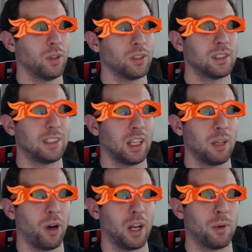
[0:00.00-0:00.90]
It wasn't
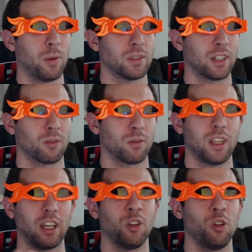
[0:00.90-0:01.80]
silly putty, but it was like a
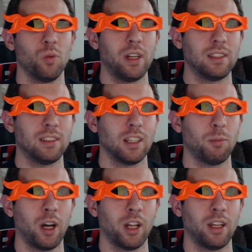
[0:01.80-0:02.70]
really gooey
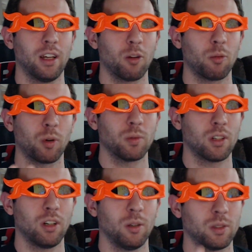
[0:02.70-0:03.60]
silly putty. I don't remember what it
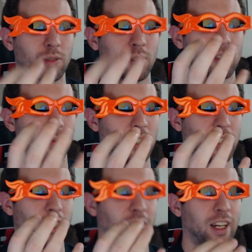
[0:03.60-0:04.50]
was called. It was real
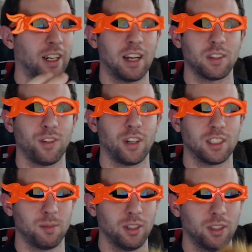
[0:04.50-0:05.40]
squishy in your hand and had this
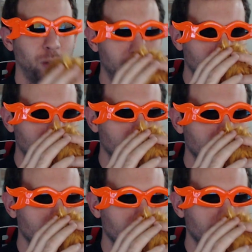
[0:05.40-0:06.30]
funny smell to it.
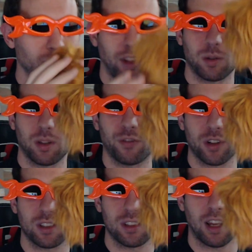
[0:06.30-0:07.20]
That's the
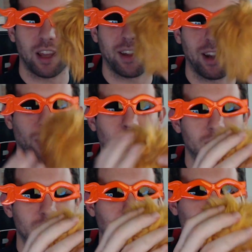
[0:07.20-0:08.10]
first thing I thought of
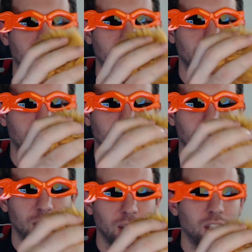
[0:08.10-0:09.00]
whenever I sniffed this thing.
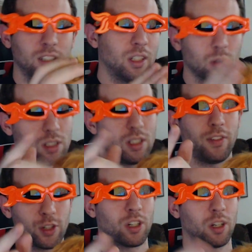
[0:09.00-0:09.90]
Don't
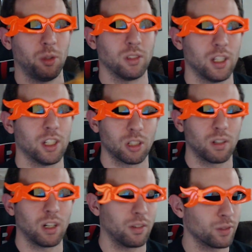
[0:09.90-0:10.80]
sniff your tribbles unless
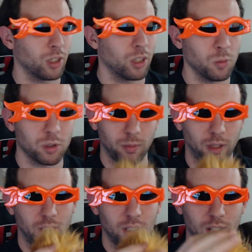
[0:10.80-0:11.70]
you're ready for a goop
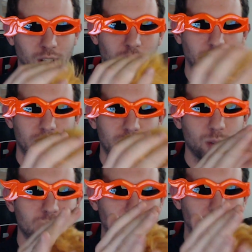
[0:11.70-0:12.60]
smell. I just
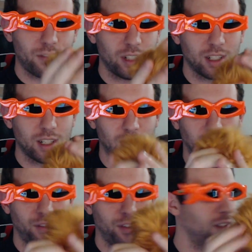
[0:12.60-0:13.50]
so soft and
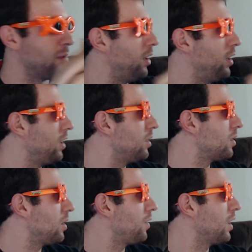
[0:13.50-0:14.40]
cuddly. Feel this, Molly. It's
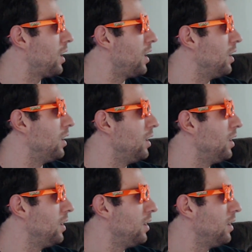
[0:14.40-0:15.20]
so soft and cuddly.